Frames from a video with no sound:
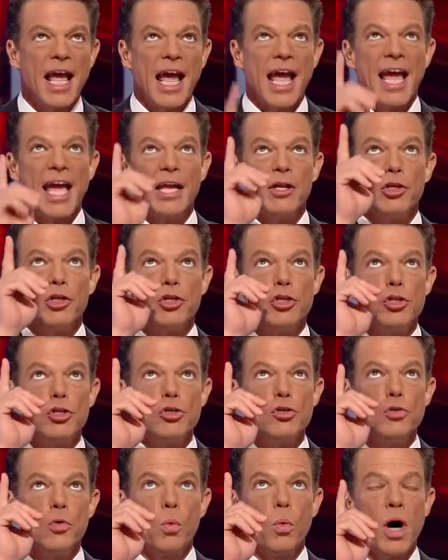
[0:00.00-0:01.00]
and
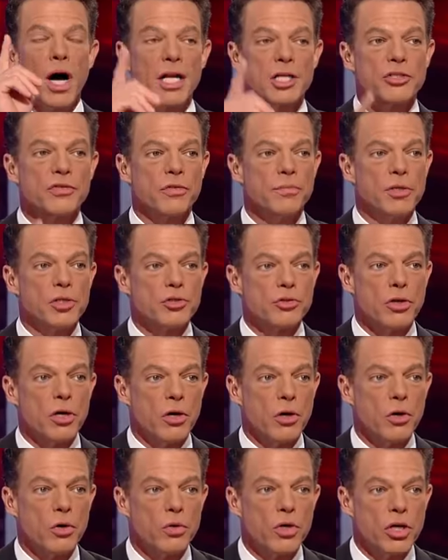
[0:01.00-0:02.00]
you watch from a
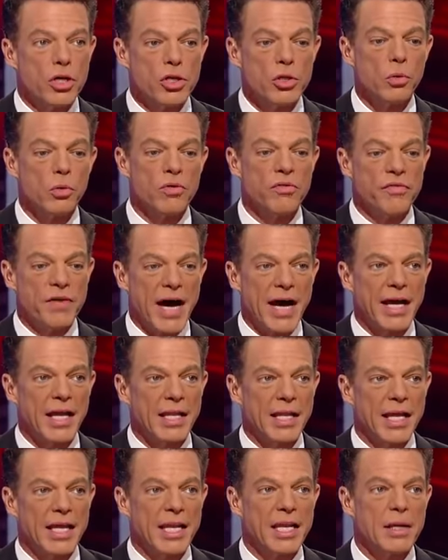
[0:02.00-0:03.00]
drone, you are
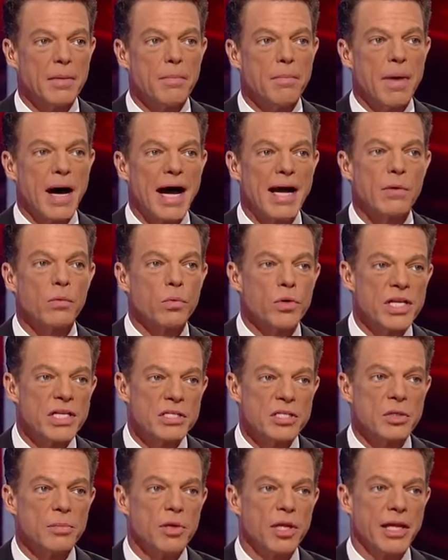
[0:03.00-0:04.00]
violating my
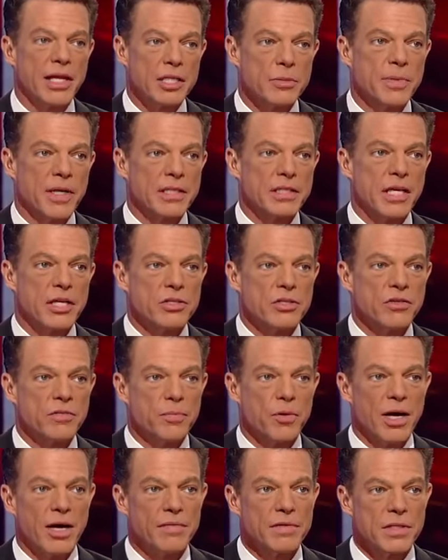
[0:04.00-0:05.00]
reasonable expectation
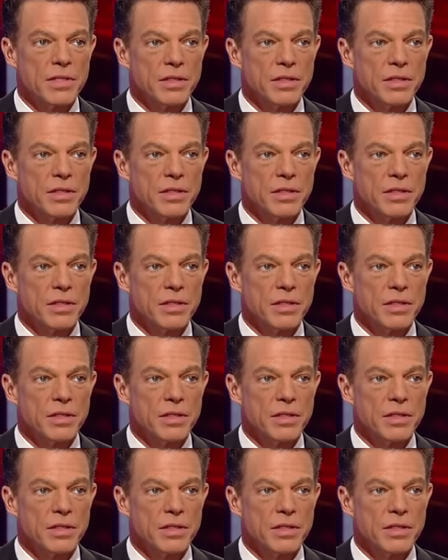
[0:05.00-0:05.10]
of privacy.